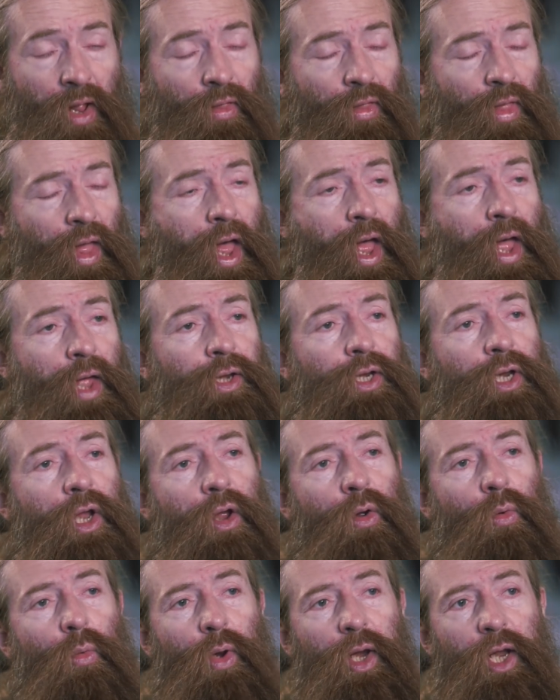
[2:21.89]
that
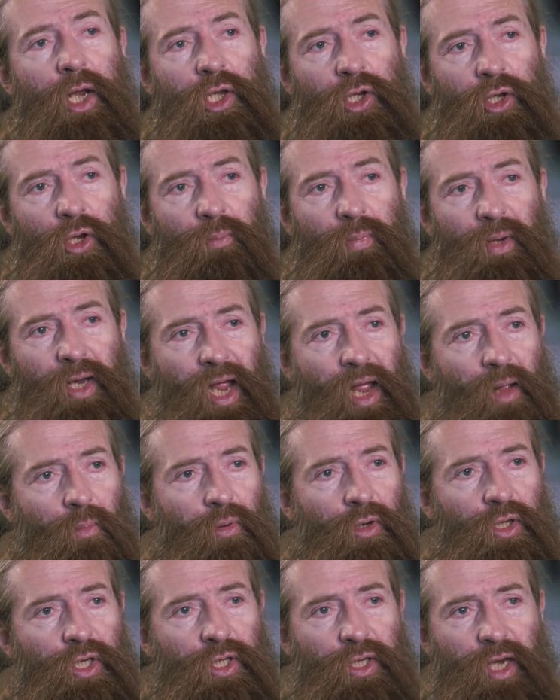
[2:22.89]
we should be
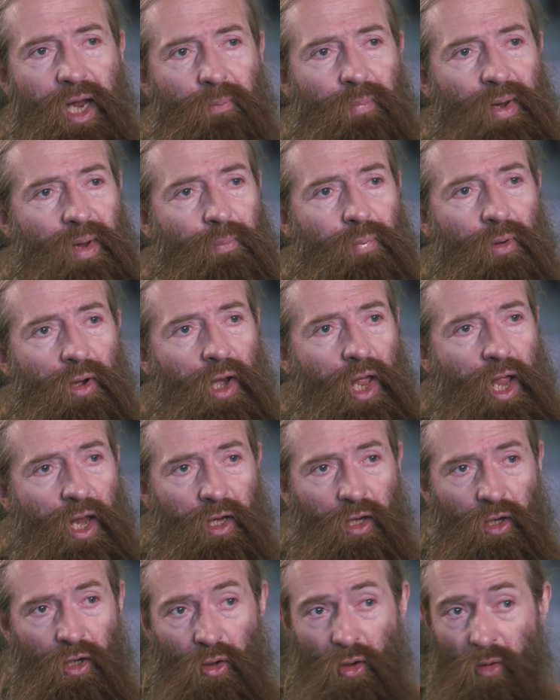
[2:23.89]
able to take people like
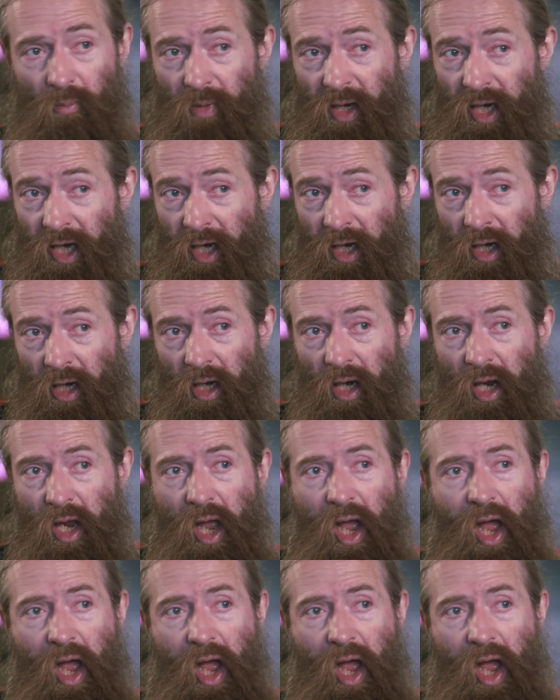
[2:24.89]
you and me,